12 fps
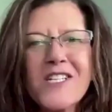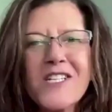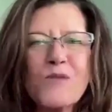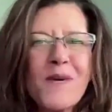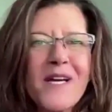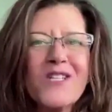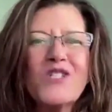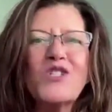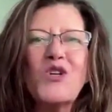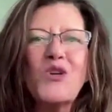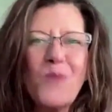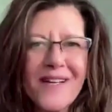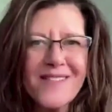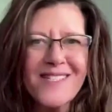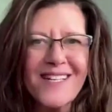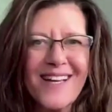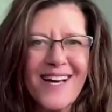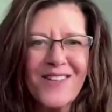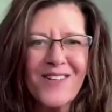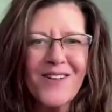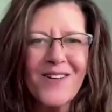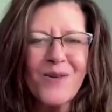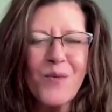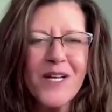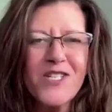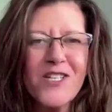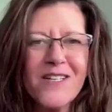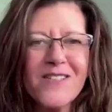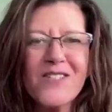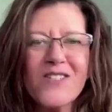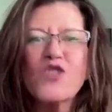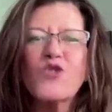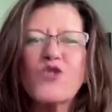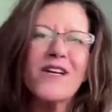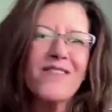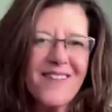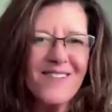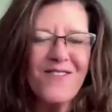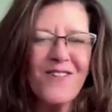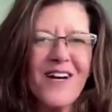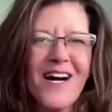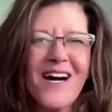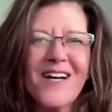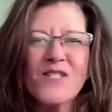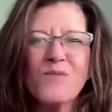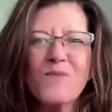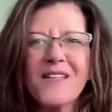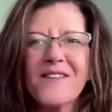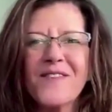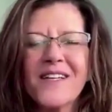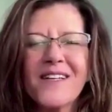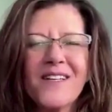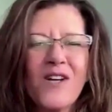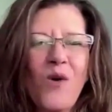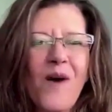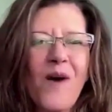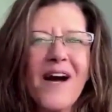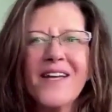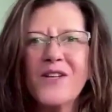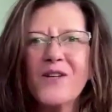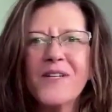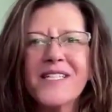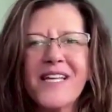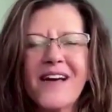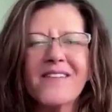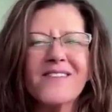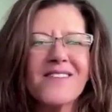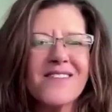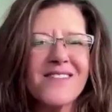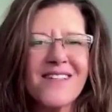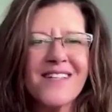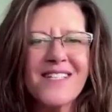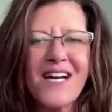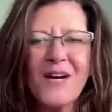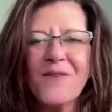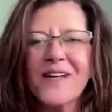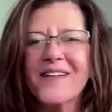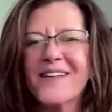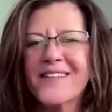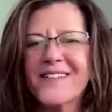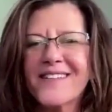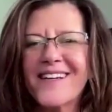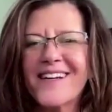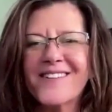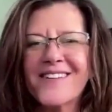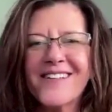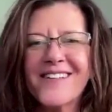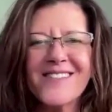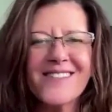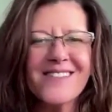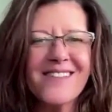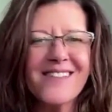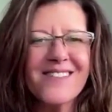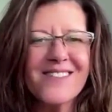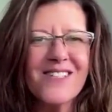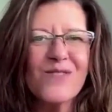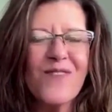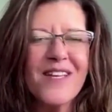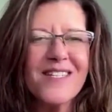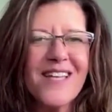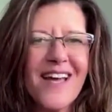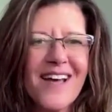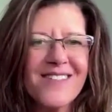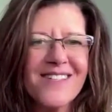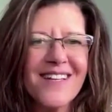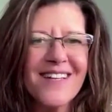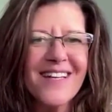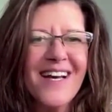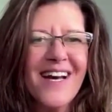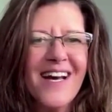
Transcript: just spent two weeks together, which is a treat for us. Me living in Hawaii, you in Texas. Anytime we can get together, it's it's just fantastic.